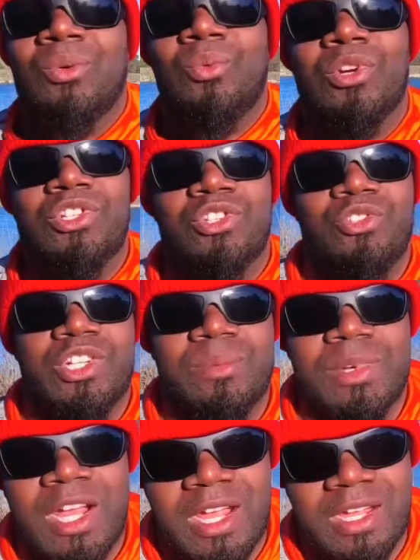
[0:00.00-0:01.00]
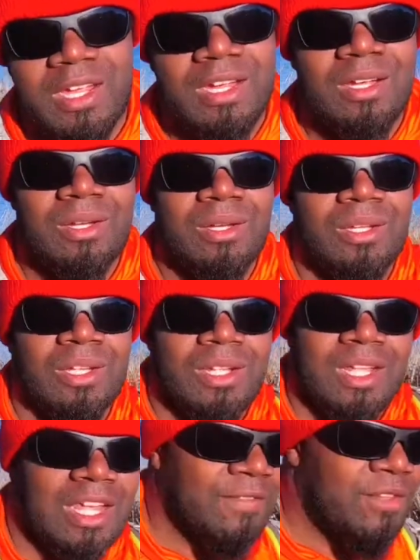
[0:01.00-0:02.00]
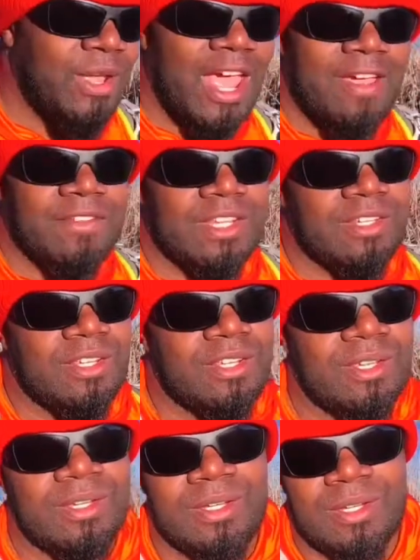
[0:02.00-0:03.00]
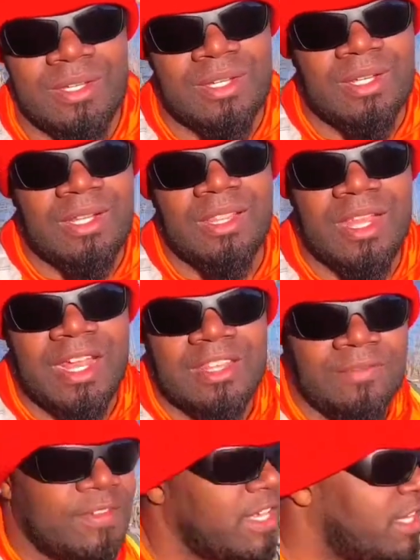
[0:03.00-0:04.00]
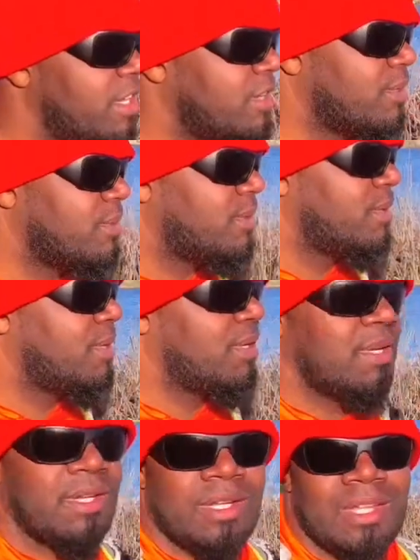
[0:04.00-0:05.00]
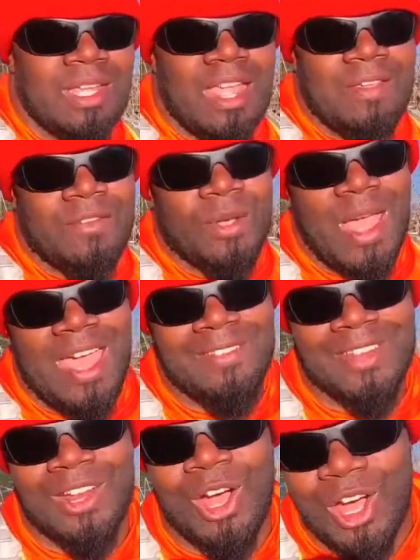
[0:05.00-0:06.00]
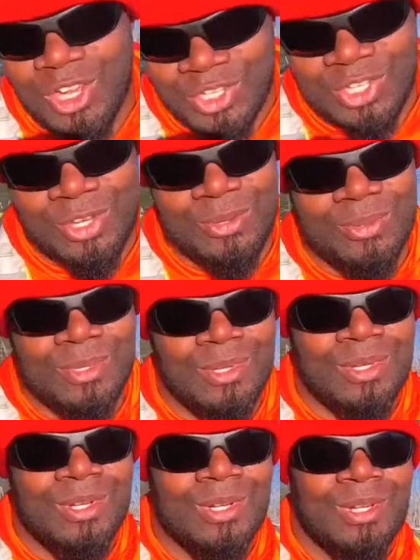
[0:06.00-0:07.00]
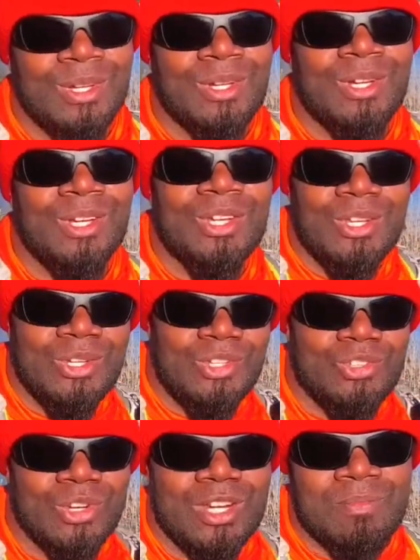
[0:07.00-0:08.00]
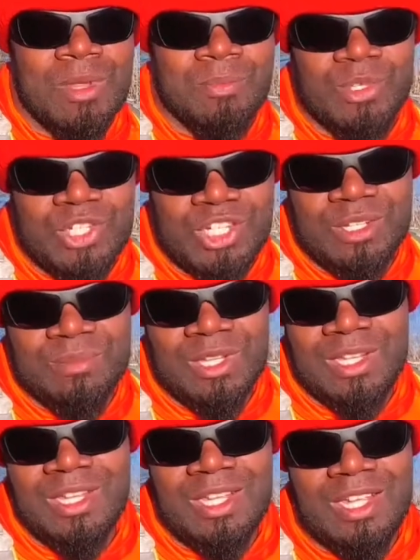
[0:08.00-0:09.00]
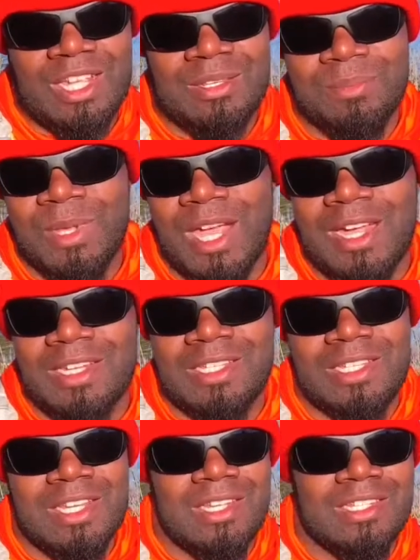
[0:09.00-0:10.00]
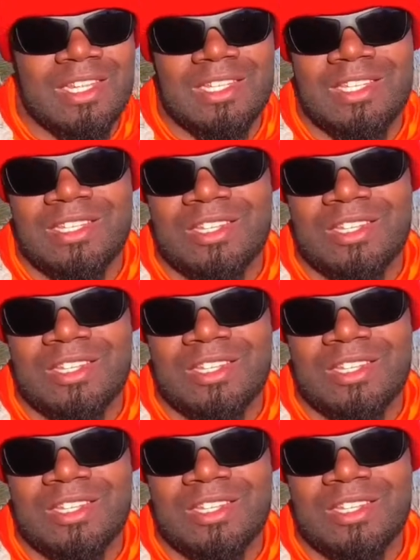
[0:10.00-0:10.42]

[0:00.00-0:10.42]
Truu Gemini. If you haven't liked the video, if you haven't also joined the membership, get the behind the scenes, get the